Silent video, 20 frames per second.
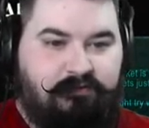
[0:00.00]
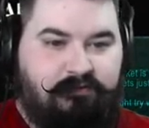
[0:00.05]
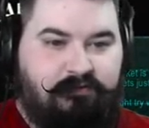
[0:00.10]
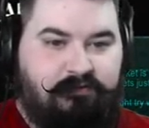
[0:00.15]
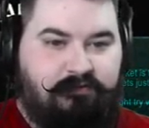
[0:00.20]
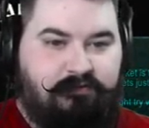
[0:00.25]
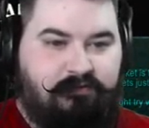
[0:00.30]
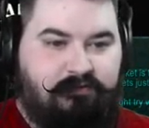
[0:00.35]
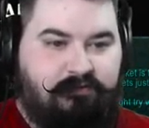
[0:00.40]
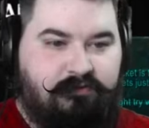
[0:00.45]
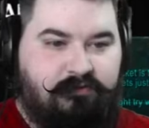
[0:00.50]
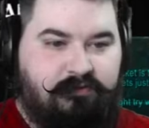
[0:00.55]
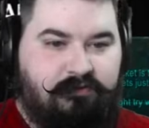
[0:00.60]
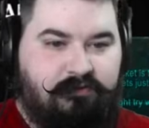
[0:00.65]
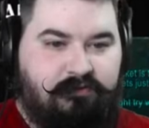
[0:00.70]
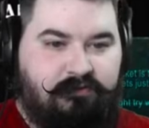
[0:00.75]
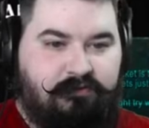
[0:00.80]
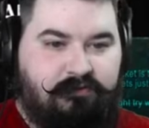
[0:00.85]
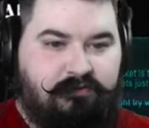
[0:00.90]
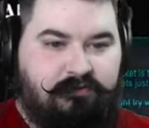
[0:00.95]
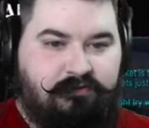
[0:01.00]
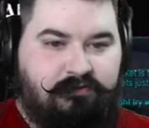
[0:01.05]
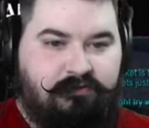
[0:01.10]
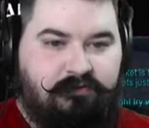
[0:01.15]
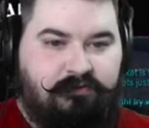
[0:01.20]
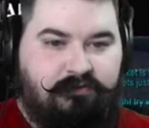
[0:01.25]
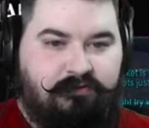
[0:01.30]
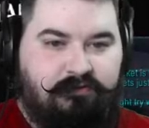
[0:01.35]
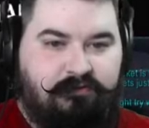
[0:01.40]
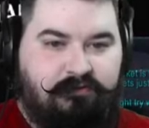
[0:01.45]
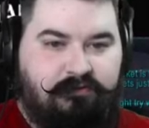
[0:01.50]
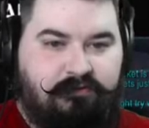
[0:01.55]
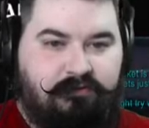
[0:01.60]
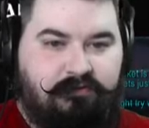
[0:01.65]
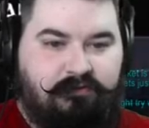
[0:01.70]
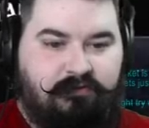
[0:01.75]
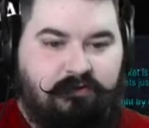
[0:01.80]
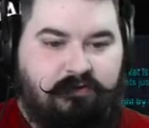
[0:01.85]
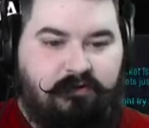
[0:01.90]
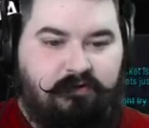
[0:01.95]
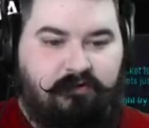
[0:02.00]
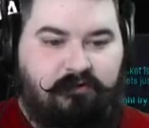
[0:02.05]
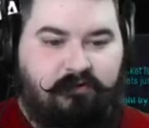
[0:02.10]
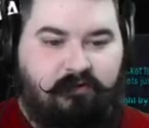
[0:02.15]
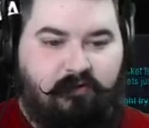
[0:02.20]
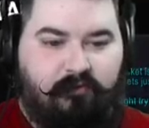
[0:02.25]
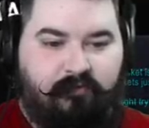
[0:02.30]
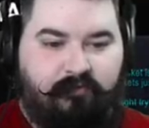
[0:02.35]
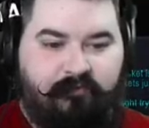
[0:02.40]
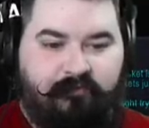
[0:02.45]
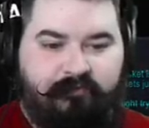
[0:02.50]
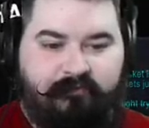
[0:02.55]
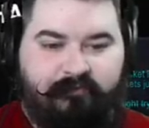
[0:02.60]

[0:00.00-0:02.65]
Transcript: do do do do do. Here we go.